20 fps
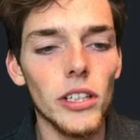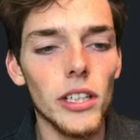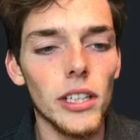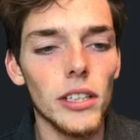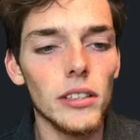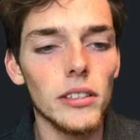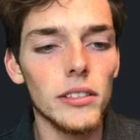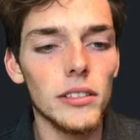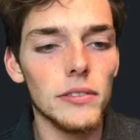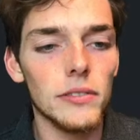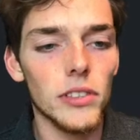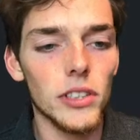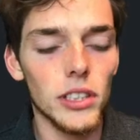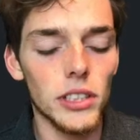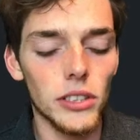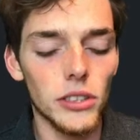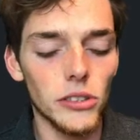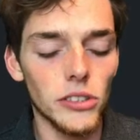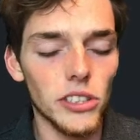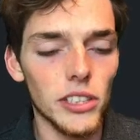R L for
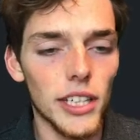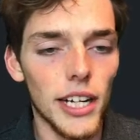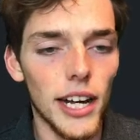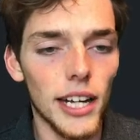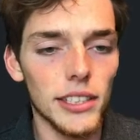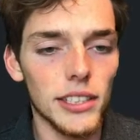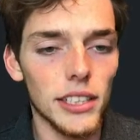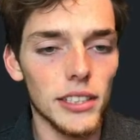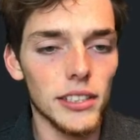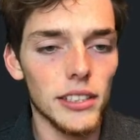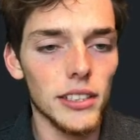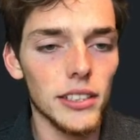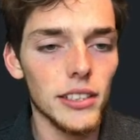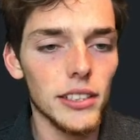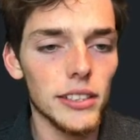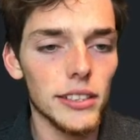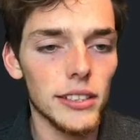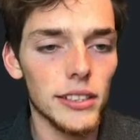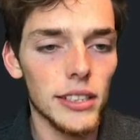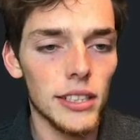the user to access
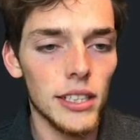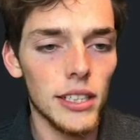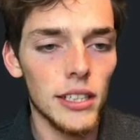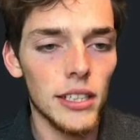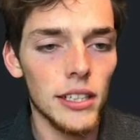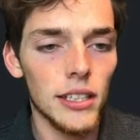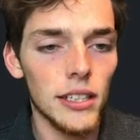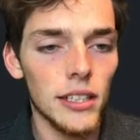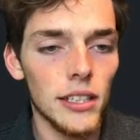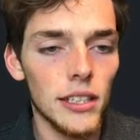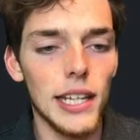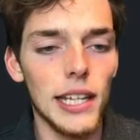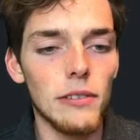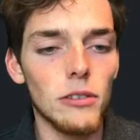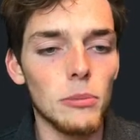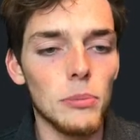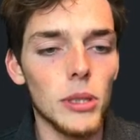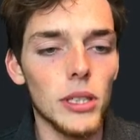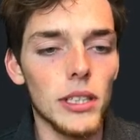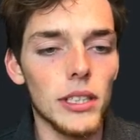this. And
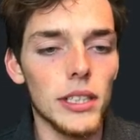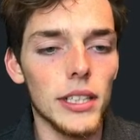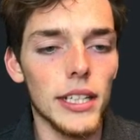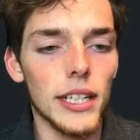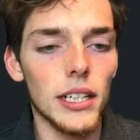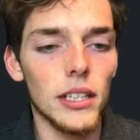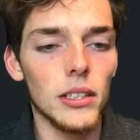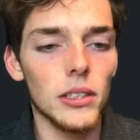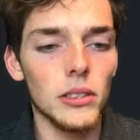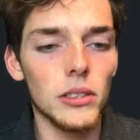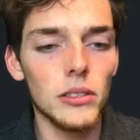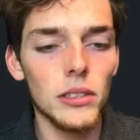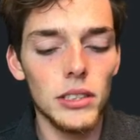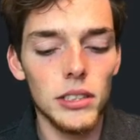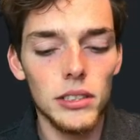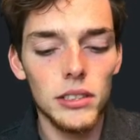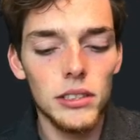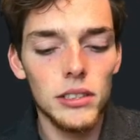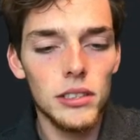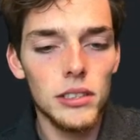then we'll put include,
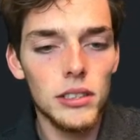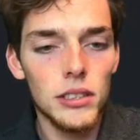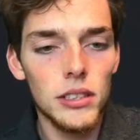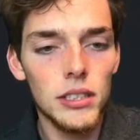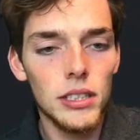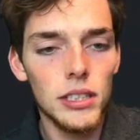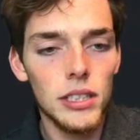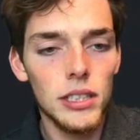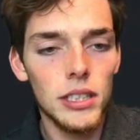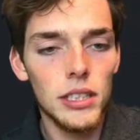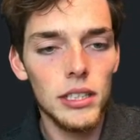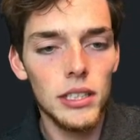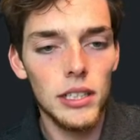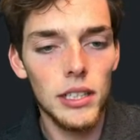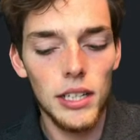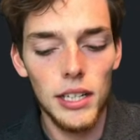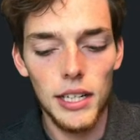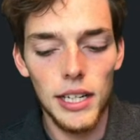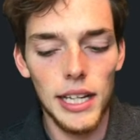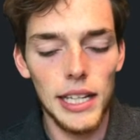
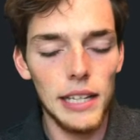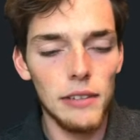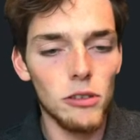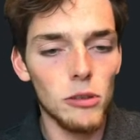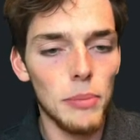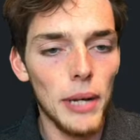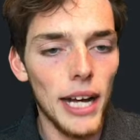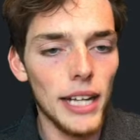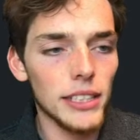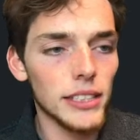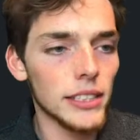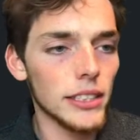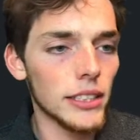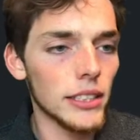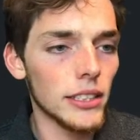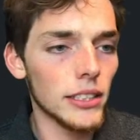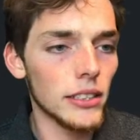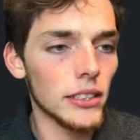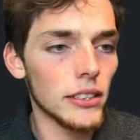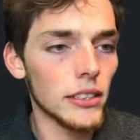and then we'll pass
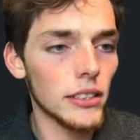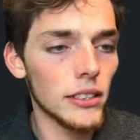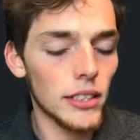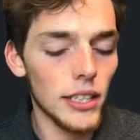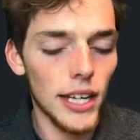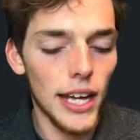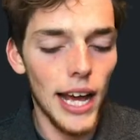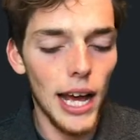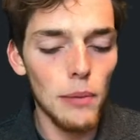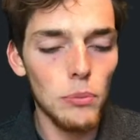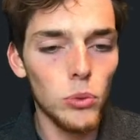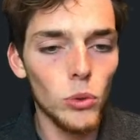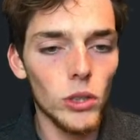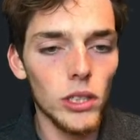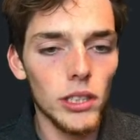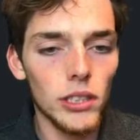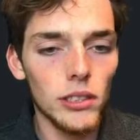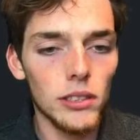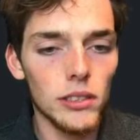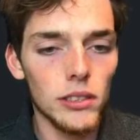in app
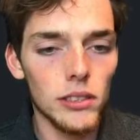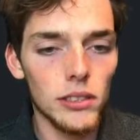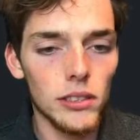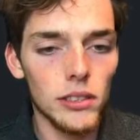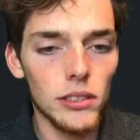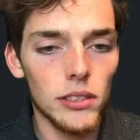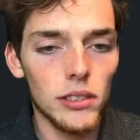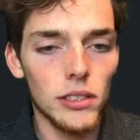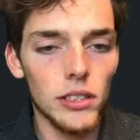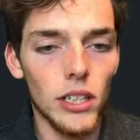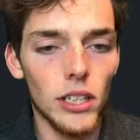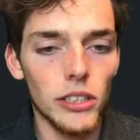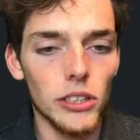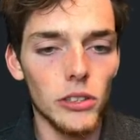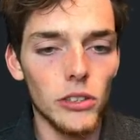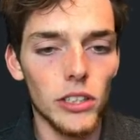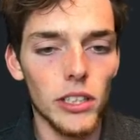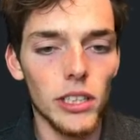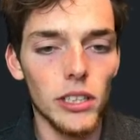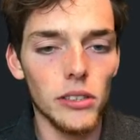one dot
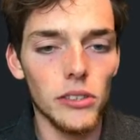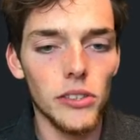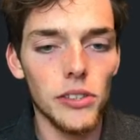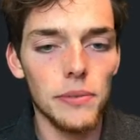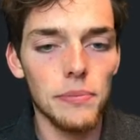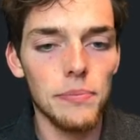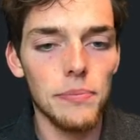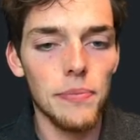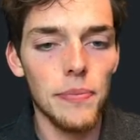U R Ls.